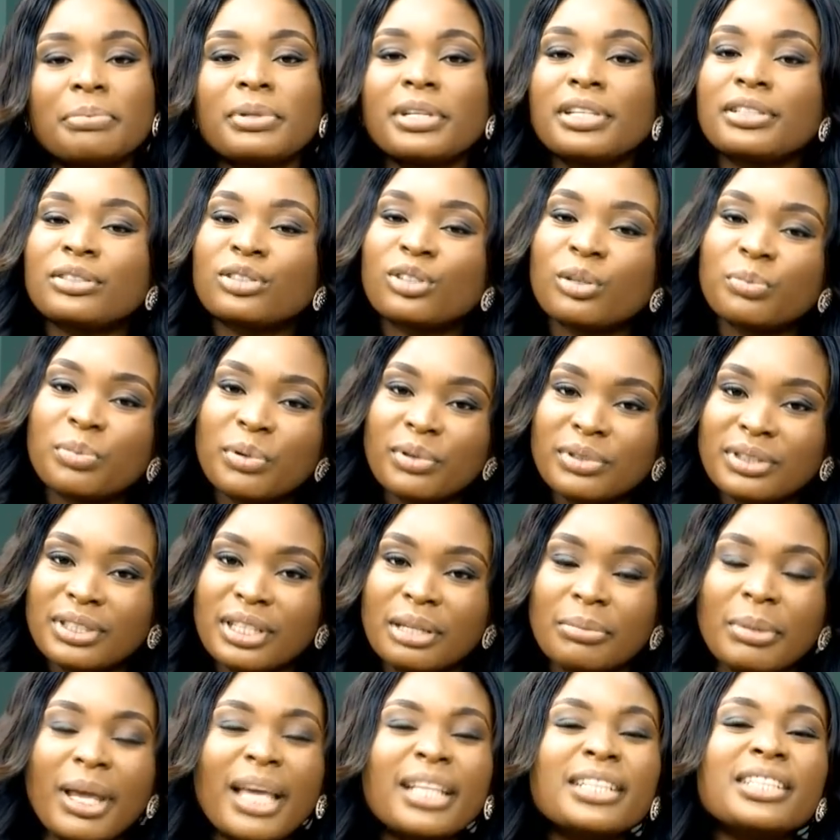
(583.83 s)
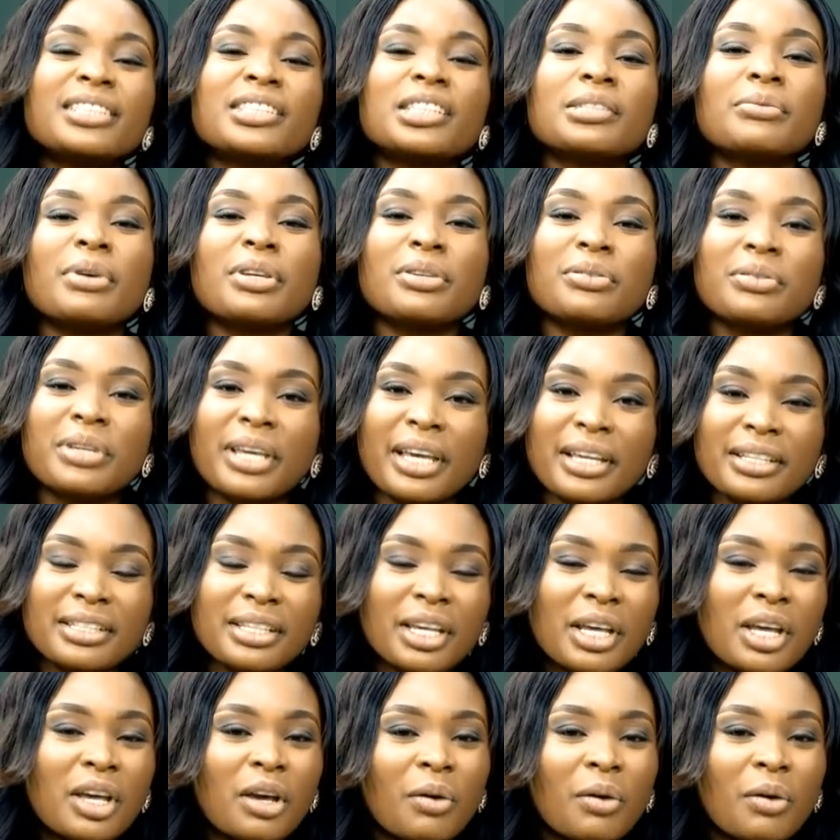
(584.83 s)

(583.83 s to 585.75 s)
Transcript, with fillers: Please support them. Anything where you get,